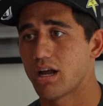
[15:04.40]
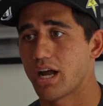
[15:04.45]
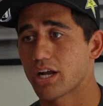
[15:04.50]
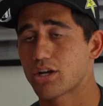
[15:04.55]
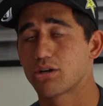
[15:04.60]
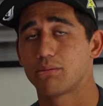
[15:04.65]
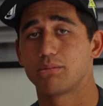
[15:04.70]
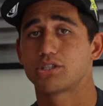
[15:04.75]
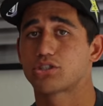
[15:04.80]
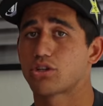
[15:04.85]
I
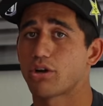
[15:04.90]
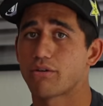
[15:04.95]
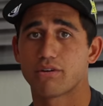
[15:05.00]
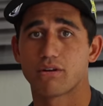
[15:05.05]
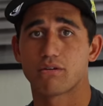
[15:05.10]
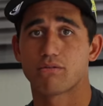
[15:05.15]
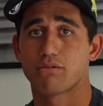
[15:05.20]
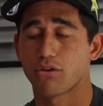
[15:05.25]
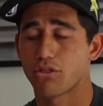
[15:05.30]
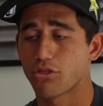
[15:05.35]
could be
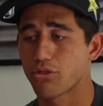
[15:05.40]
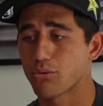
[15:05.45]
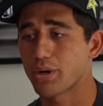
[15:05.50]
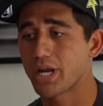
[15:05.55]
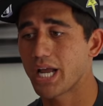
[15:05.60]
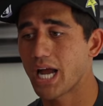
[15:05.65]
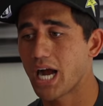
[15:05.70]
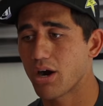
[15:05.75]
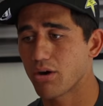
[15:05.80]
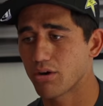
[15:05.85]
surfing for
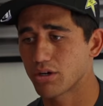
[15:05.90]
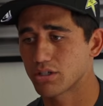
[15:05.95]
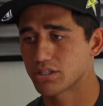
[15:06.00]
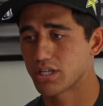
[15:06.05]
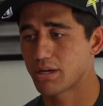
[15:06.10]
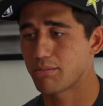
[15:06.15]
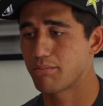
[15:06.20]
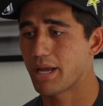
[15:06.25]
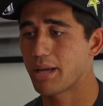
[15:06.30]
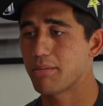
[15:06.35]
three
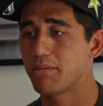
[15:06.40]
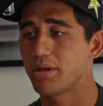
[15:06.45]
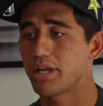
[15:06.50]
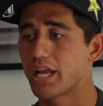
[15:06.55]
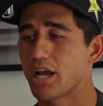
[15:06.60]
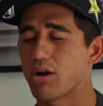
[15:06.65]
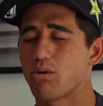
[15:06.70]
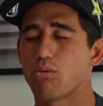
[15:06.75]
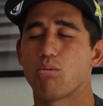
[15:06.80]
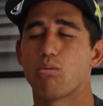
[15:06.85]
hours and maybe
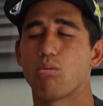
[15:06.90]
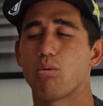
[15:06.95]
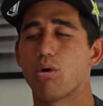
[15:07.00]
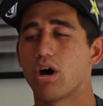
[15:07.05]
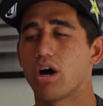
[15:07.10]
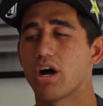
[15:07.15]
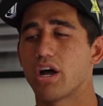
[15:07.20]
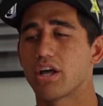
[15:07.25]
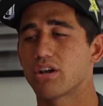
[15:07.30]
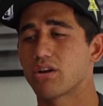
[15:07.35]
get
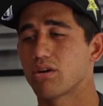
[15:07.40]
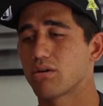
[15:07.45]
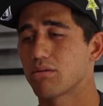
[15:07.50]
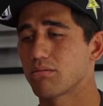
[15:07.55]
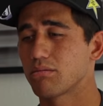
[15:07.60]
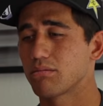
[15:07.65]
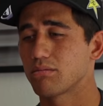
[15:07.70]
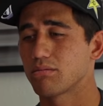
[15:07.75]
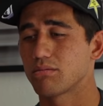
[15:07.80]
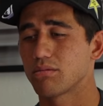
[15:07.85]

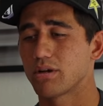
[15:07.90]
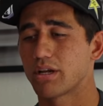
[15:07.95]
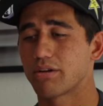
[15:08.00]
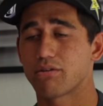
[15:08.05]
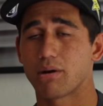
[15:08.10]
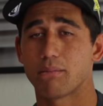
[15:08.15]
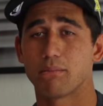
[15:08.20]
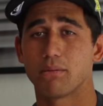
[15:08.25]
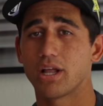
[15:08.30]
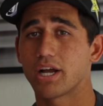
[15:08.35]
one,
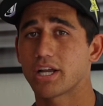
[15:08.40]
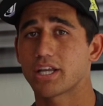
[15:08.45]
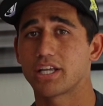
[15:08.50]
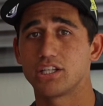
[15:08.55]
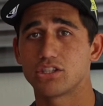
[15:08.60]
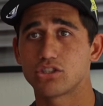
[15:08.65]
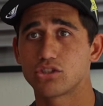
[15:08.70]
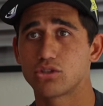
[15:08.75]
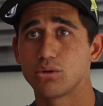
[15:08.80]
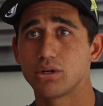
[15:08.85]
if I'm
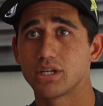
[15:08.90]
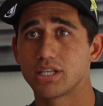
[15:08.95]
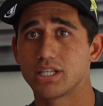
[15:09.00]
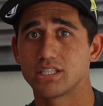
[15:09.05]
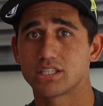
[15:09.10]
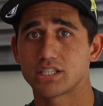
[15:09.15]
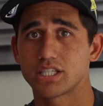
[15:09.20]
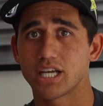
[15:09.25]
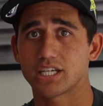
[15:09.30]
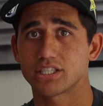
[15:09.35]
lucky, two of
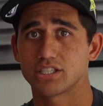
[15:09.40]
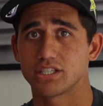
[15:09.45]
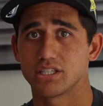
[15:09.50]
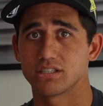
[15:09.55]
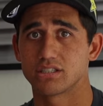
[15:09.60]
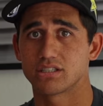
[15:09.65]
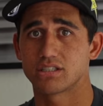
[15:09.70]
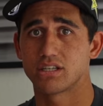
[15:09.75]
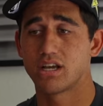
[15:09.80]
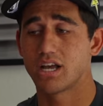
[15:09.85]
these
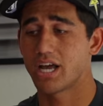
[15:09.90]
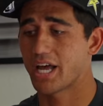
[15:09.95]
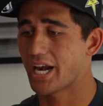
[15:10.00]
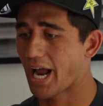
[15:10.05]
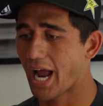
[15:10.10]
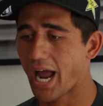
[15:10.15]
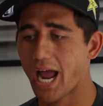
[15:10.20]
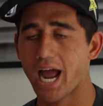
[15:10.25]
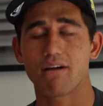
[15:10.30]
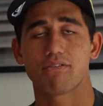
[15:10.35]
sections and
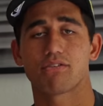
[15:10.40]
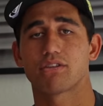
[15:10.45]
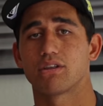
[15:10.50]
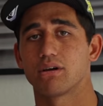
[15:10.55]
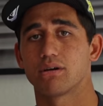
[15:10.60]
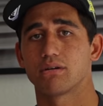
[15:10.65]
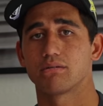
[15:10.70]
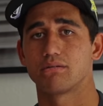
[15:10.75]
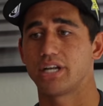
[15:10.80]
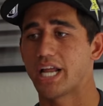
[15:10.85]
I have
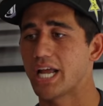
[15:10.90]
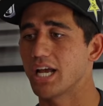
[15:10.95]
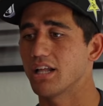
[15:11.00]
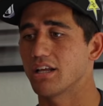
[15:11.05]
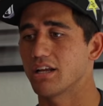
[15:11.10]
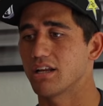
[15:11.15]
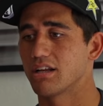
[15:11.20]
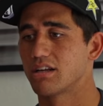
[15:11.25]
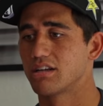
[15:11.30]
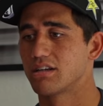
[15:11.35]
to
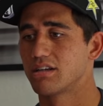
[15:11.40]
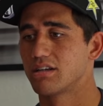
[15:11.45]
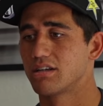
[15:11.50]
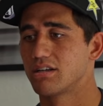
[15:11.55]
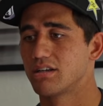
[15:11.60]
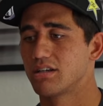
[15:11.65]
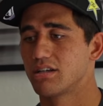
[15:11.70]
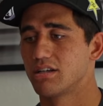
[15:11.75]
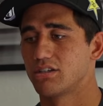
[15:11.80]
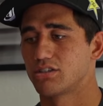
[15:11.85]
nail it.
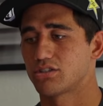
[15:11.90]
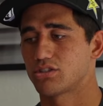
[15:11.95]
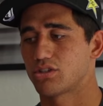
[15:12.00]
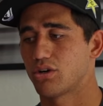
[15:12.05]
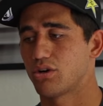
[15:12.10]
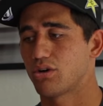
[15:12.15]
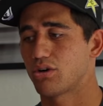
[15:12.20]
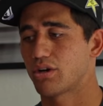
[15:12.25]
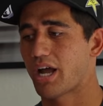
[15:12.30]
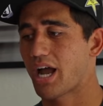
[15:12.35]

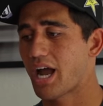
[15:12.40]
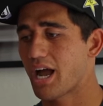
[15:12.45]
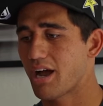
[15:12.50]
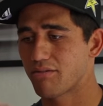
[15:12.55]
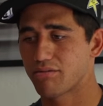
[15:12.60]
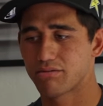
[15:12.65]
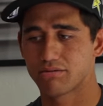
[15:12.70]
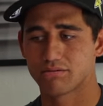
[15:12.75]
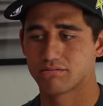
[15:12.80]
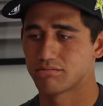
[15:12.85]
So to
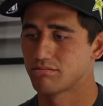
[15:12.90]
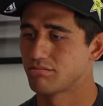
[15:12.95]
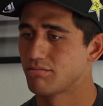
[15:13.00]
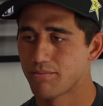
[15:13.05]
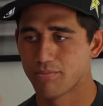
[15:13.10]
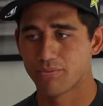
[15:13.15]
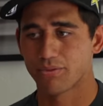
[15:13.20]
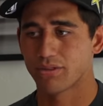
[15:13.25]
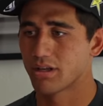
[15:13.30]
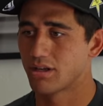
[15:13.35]
have
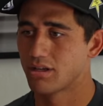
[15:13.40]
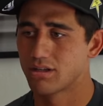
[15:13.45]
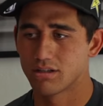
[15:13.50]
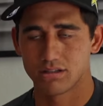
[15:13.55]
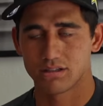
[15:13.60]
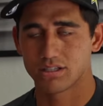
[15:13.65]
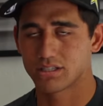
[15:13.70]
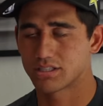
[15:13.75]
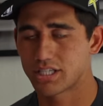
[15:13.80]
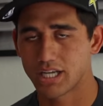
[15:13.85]

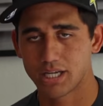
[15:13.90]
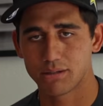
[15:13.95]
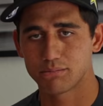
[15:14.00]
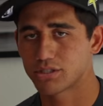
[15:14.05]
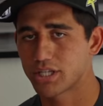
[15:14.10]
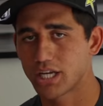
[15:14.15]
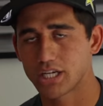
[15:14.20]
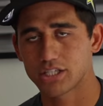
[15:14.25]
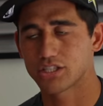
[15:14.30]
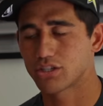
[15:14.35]
the same
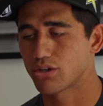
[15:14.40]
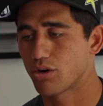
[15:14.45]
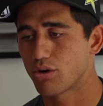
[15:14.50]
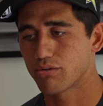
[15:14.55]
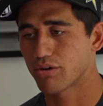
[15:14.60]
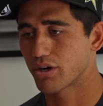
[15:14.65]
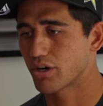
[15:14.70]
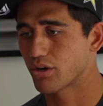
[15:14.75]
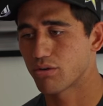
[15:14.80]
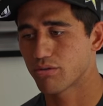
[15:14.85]
section
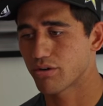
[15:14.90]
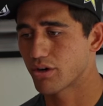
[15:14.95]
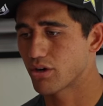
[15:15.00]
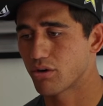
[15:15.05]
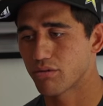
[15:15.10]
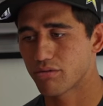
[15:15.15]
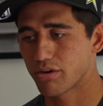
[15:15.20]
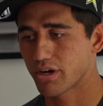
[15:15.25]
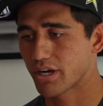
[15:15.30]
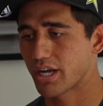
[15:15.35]
over and over and
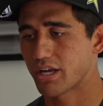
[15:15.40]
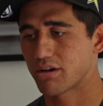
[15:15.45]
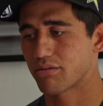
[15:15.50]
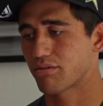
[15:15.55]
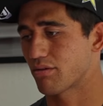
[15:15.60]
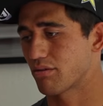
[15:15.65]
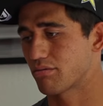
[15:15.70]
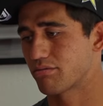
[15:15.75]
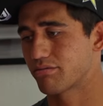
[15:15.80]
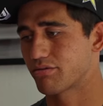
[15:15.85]
over again
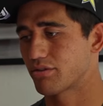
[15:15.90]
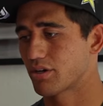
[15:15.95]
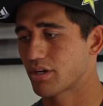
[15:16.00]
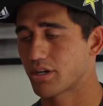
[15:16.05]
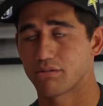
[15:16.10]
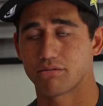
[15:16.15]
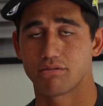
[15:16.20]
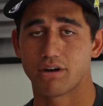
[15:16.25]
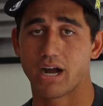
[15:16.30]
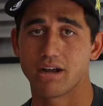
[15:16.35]
for
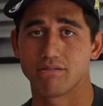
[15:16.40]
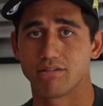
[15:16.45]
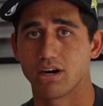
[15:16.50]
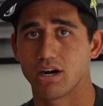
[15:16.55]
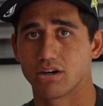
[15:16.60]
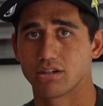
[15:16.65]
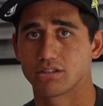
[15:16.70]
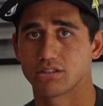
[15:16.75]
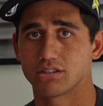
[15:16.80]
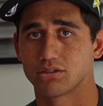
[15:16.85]
freaking five
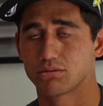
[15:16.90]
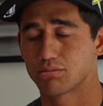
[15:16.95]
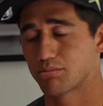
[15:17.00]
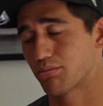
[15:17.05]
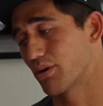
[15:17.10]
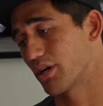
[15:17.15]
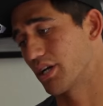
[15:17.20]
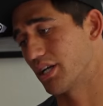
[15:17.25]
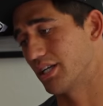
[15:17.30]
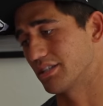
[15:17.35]
hours is
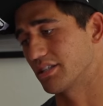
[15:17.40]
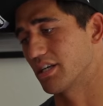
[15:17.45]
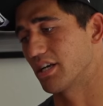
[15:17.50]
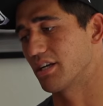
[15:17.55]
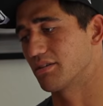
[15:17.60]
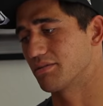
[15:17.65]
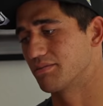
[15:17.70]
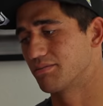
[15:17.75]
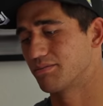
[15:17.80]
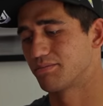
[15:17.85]
pretty insane.